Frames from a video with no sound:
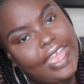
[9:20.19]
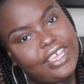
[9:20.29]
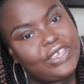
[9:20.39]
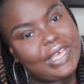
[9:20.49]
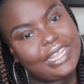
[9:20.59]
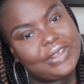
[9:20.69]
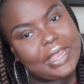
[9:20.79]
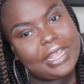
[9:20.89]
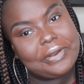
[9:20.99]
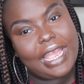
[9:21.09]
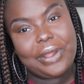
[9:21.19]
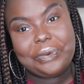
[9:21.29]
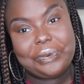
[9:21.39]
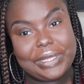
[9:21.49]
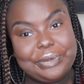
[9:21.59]
thank you hello gregory i
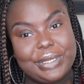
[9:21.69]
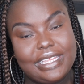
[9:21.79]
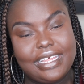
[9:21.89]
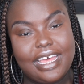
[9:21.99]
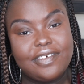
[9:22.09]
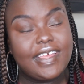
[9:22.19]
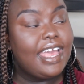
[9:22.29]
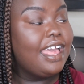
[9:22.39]
really really love